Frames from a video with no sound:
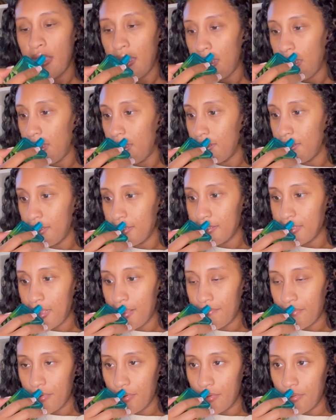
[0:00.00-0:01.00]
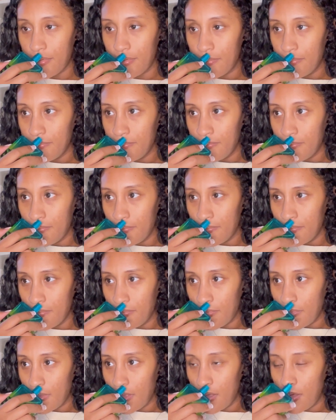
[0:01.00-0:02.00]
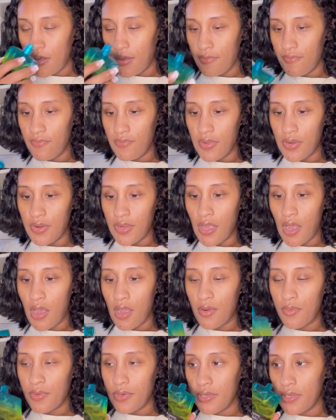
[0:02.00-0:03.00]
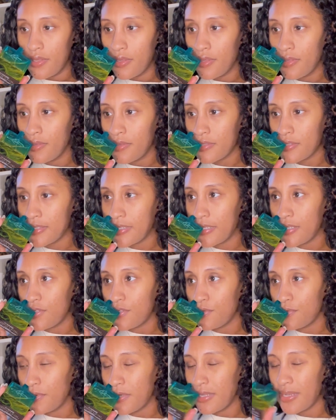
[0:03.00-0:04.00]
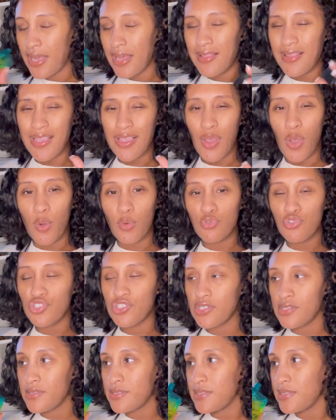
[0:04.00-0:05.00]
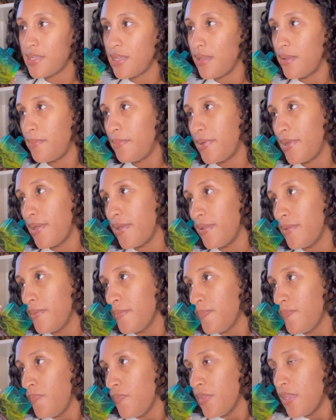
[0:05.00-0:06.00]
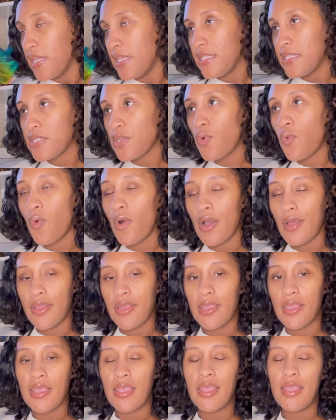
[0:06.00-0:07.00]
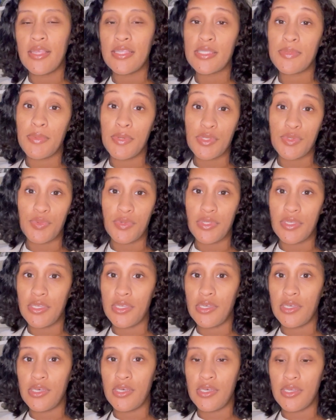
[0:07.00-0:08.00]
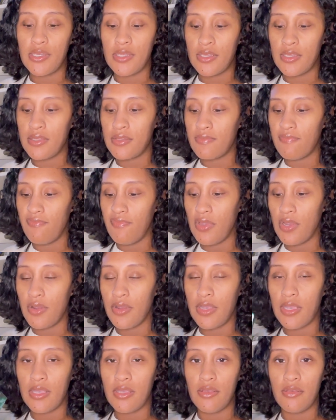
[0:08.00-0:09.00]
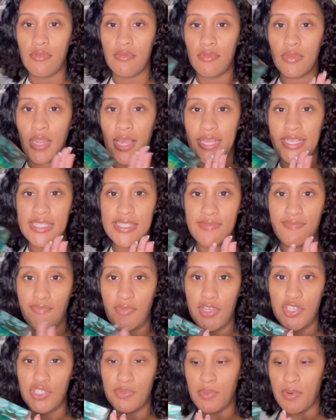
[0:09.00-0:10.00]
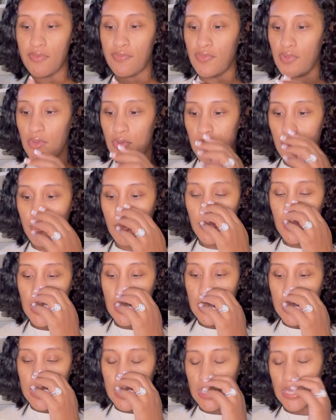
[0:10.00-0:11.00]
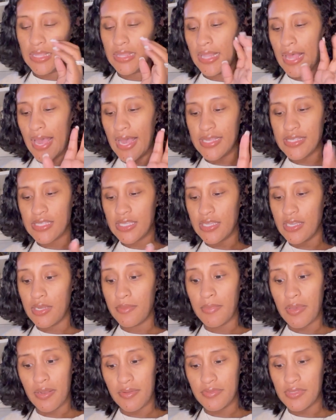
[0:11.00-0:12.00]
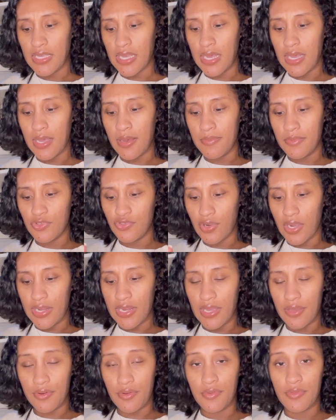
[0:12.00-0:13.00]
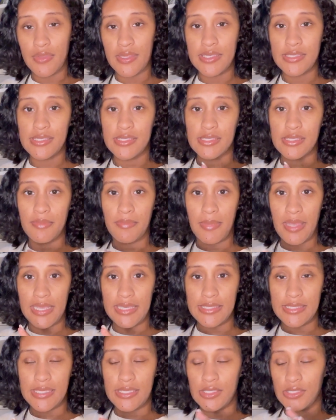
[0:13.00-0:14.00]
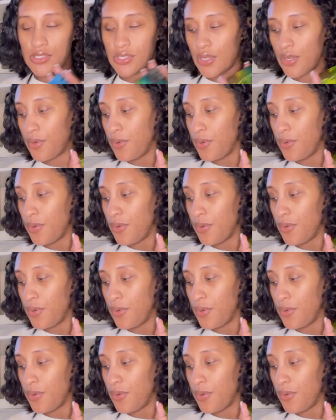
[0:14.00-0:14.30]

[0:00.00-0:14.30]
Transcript: It does have a very aqua scent to it, not like ocean scent, but it's aquatic. It smells really good. Very nice, fresh perfume. It lasts a good amount of time. The dry down on this is amazing, so